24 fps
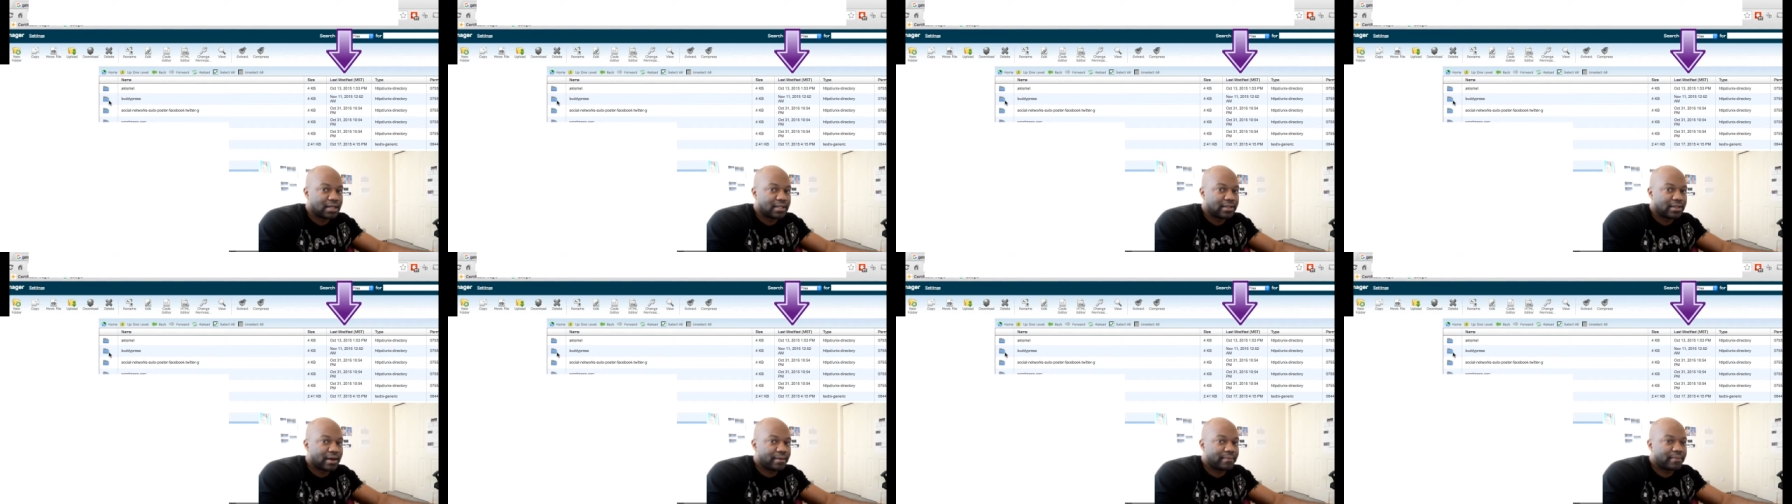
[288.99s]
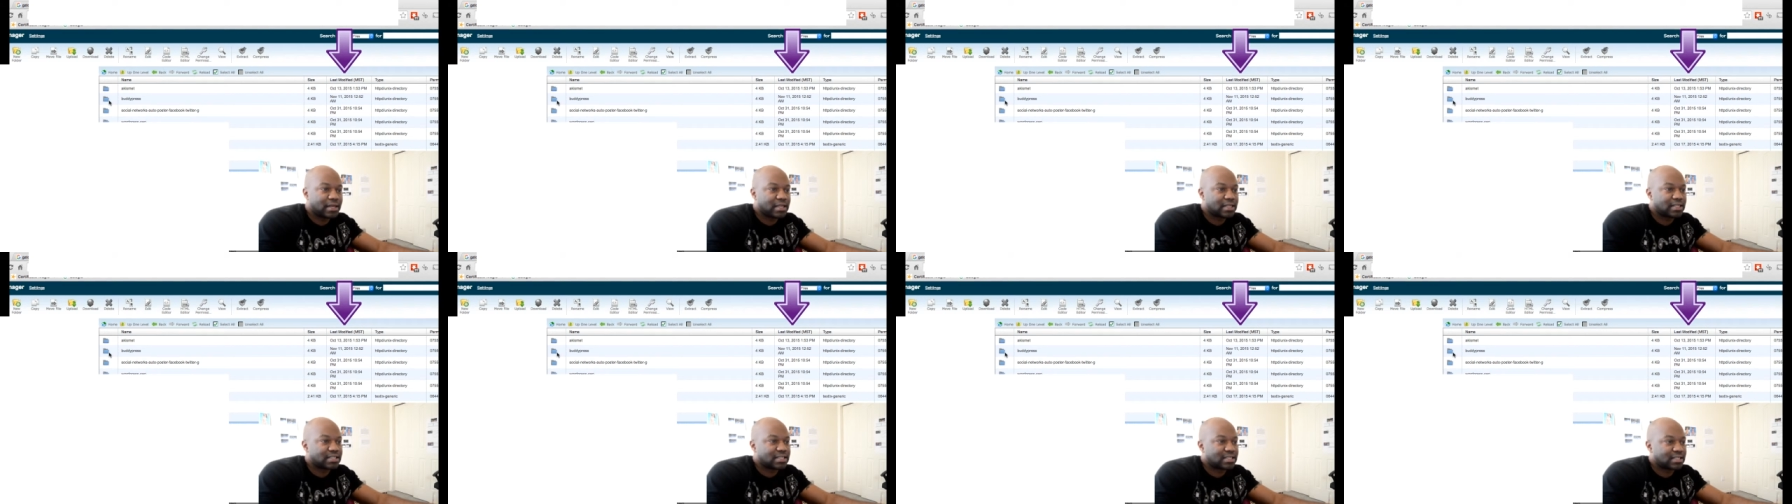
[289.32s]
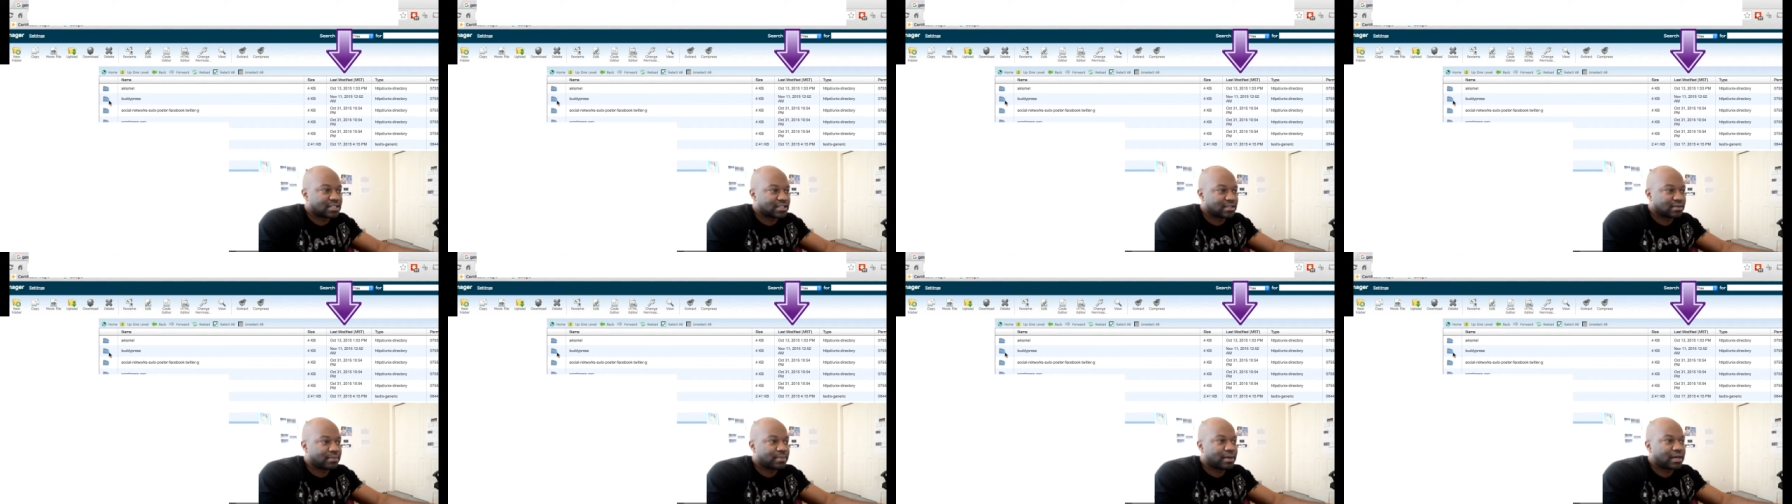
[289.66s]
That means that
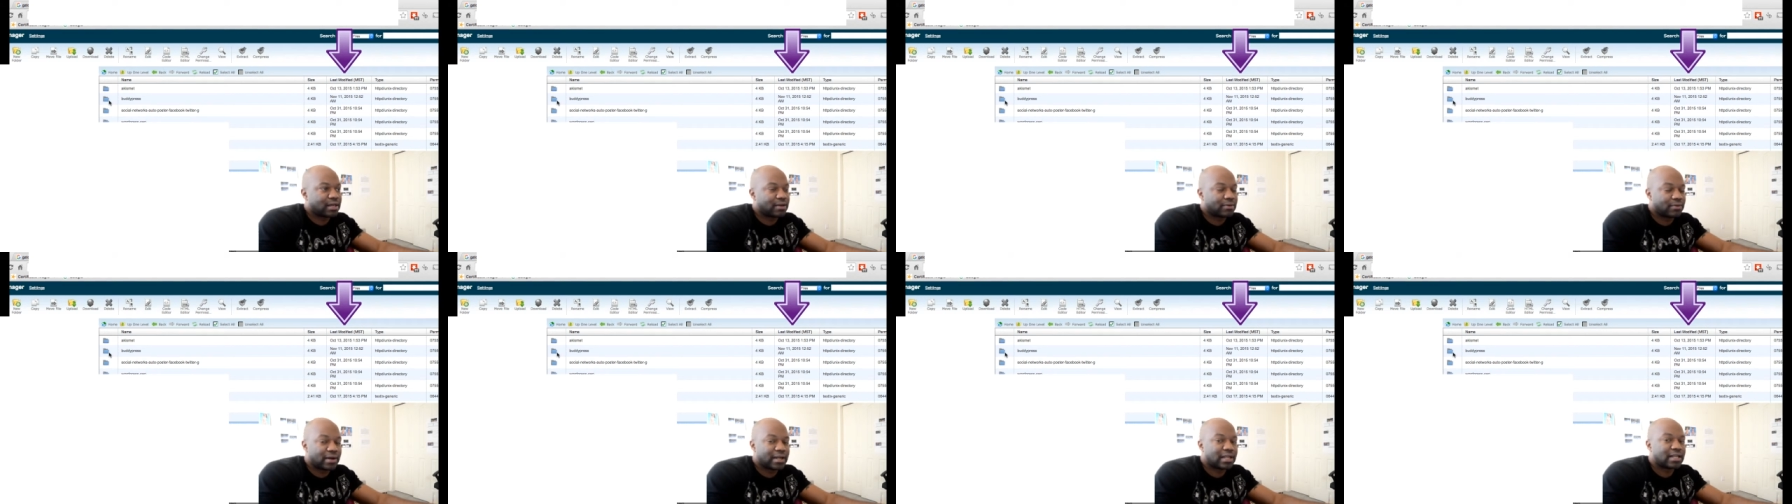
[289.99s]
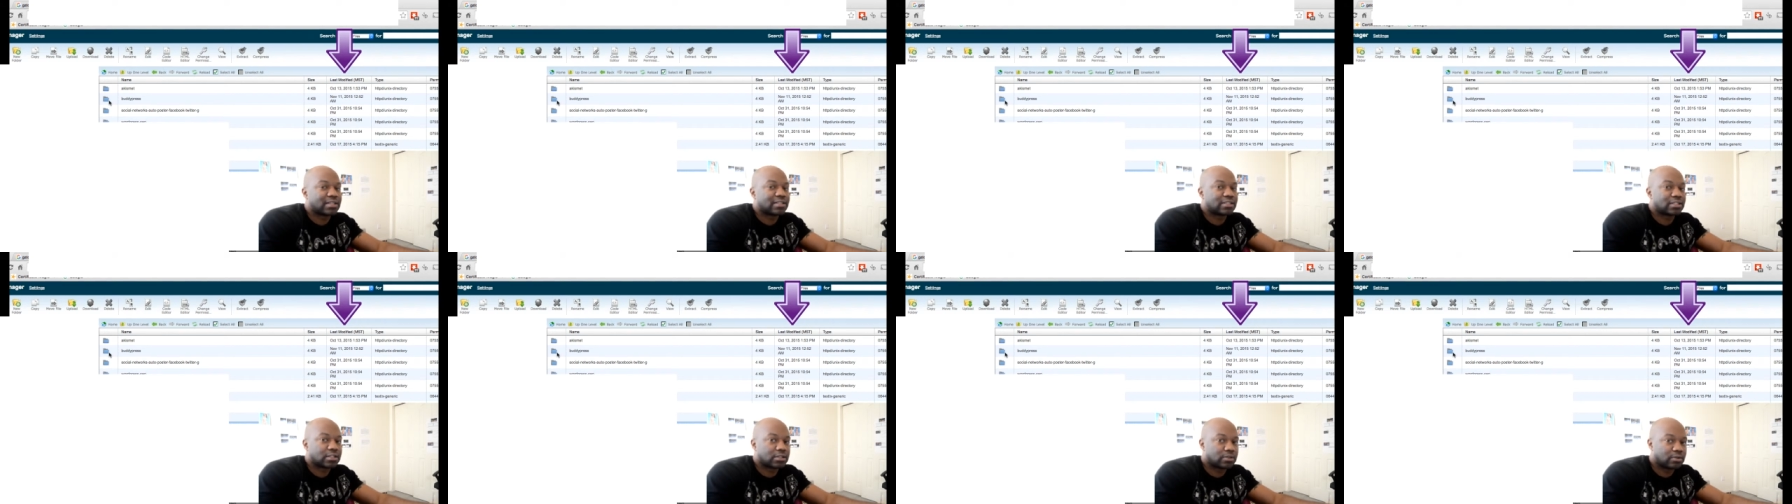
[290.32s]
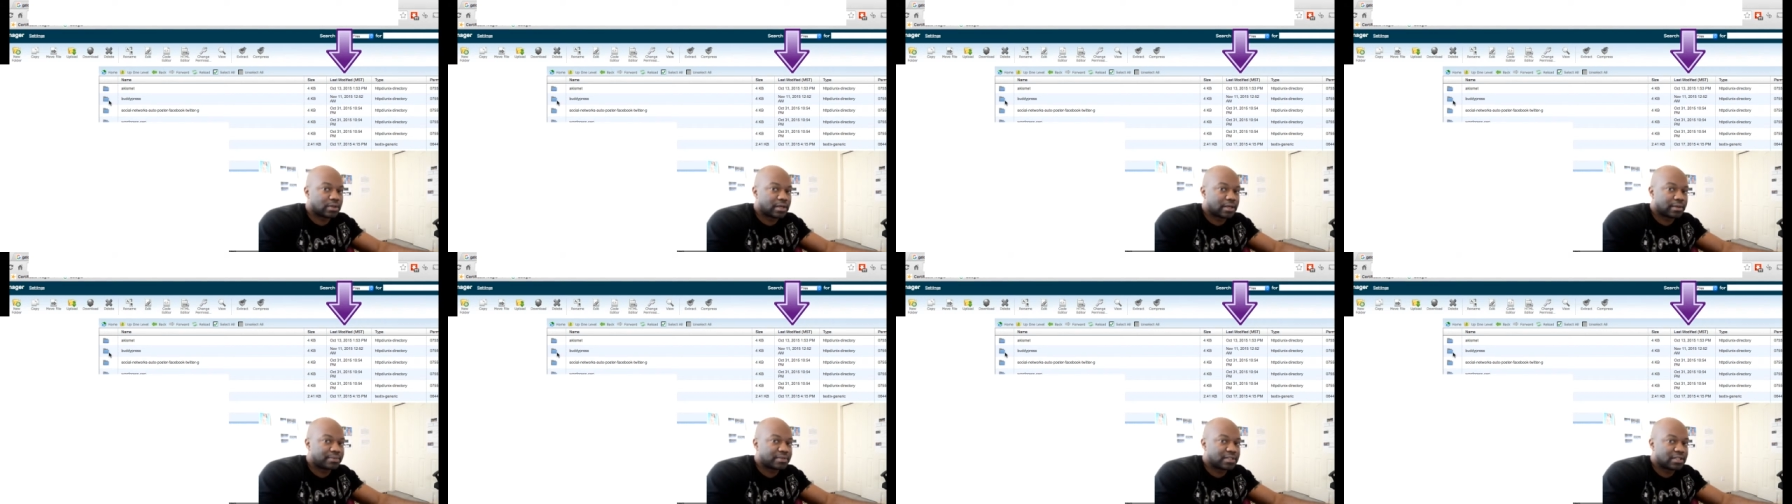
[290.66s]
somebody ran a
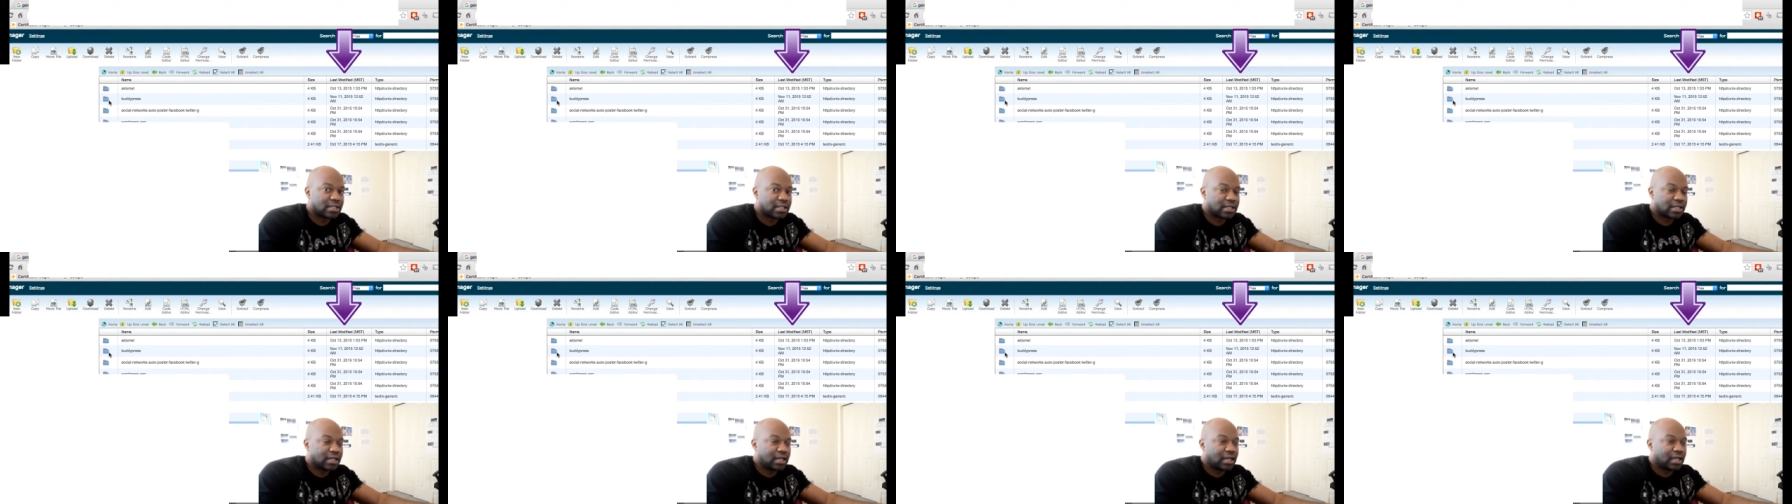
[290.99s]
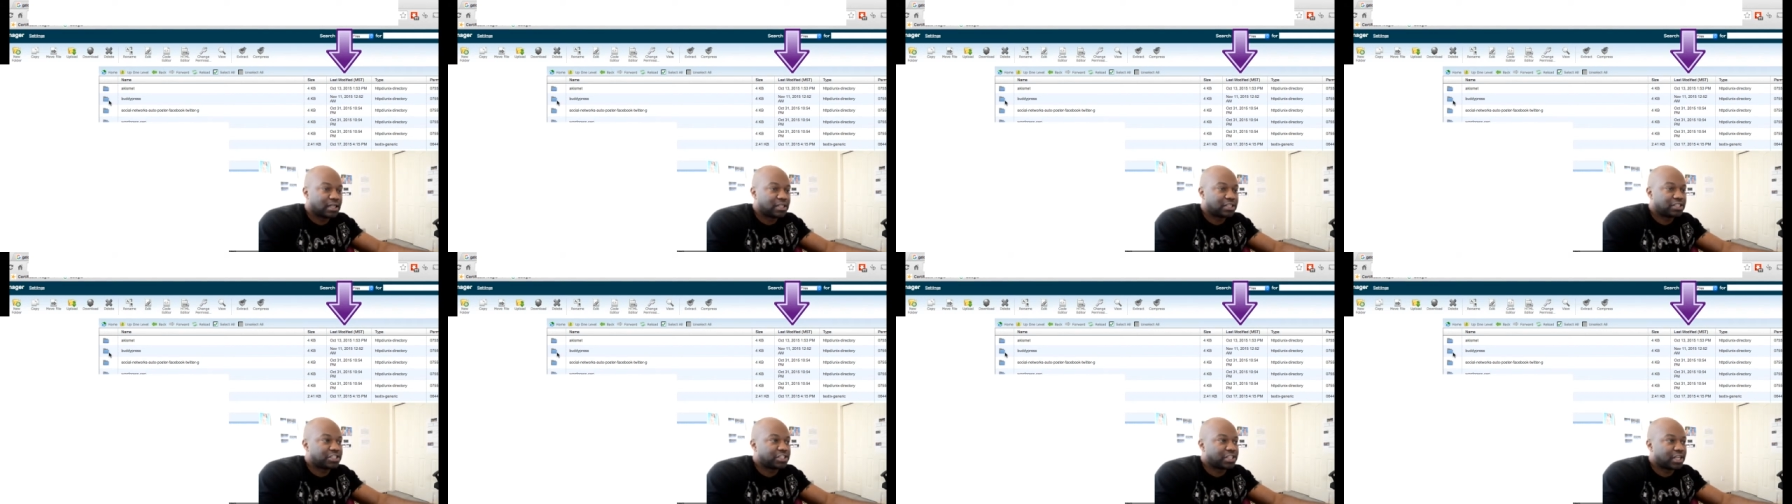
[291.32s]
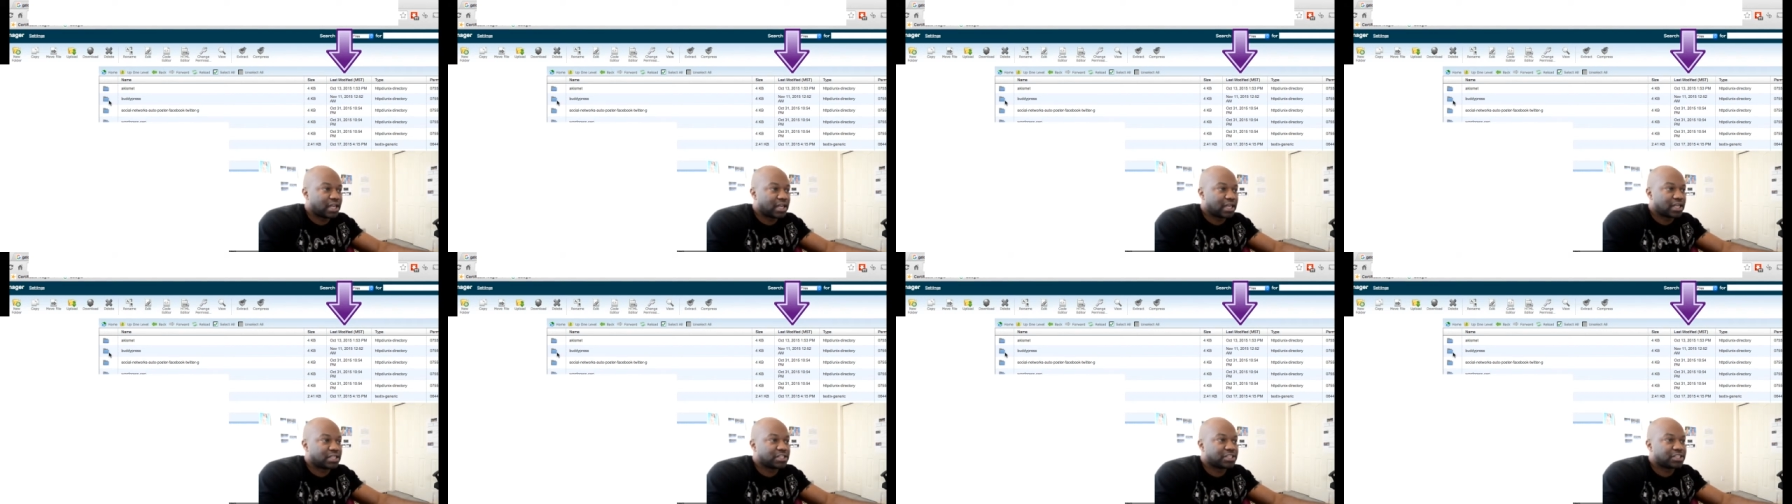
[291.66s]
script and
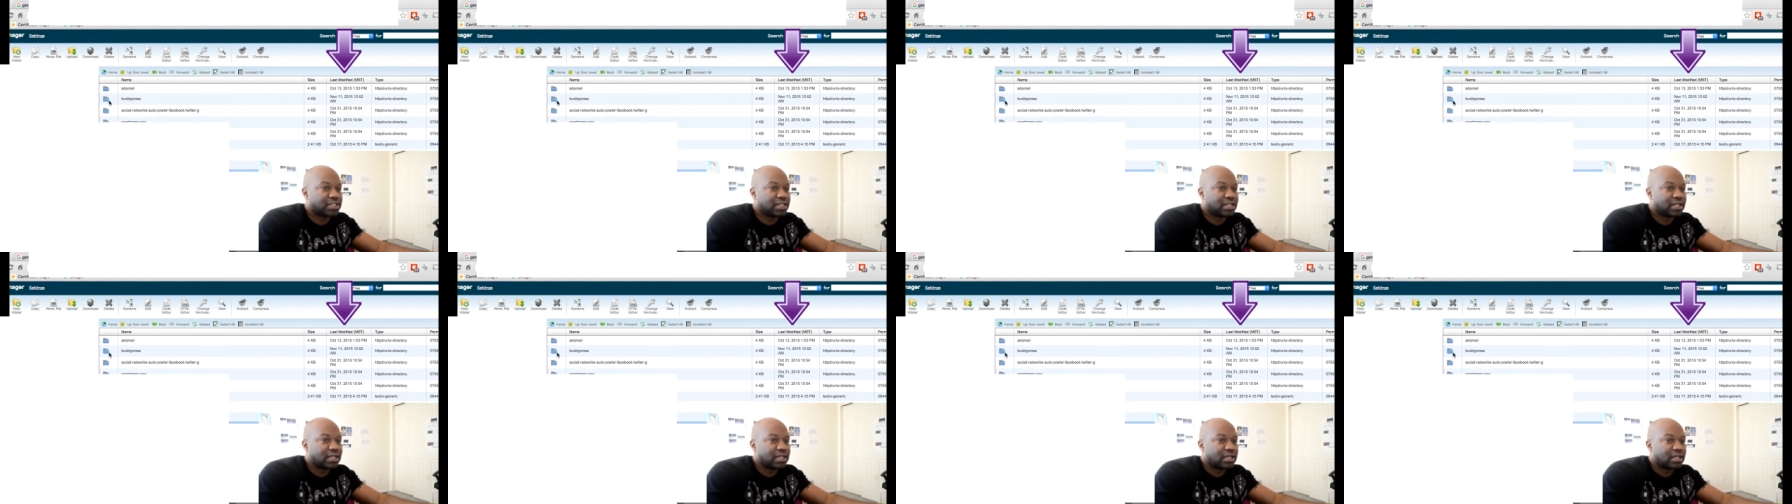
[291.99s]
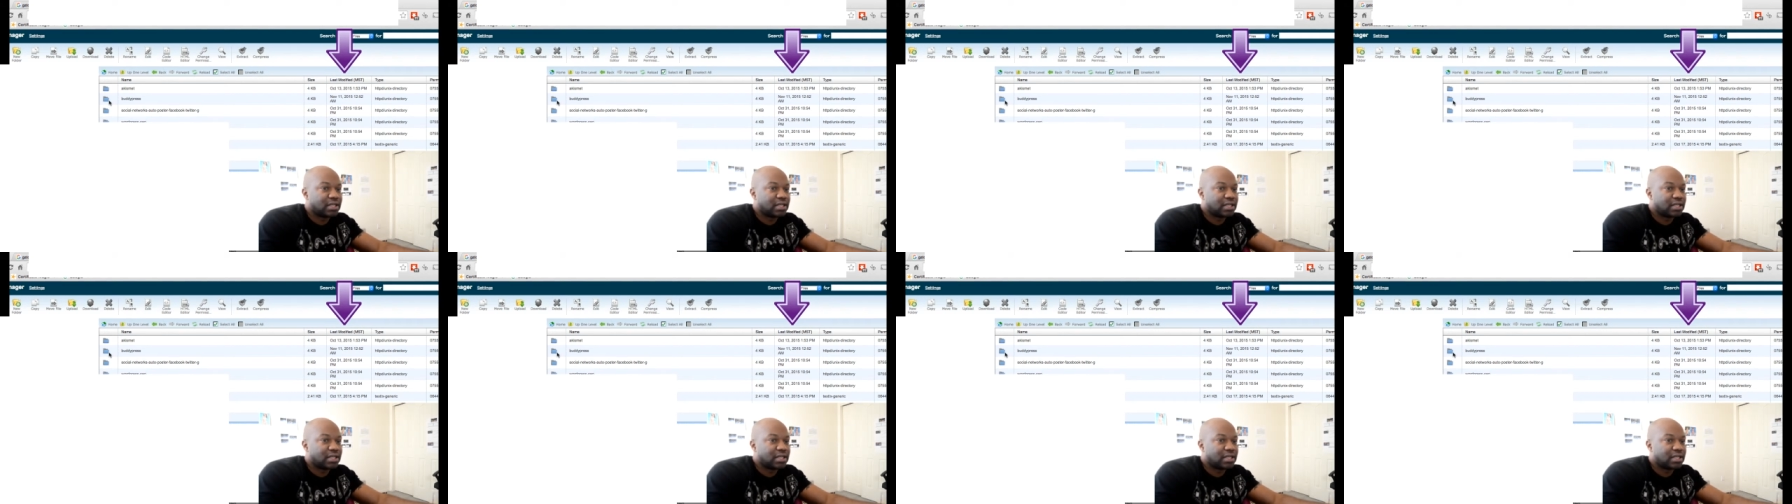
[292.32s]
changed